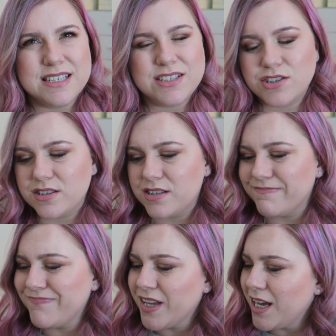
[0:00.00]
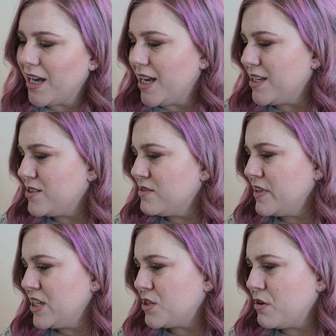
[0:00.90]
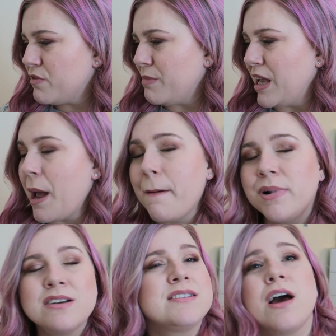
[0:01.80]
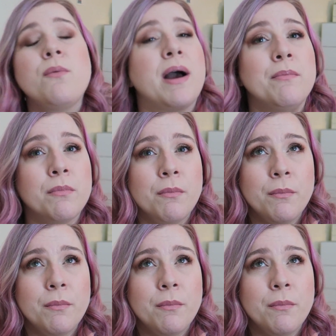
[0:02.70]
This just, it doesn't really do it for me. Plus I wear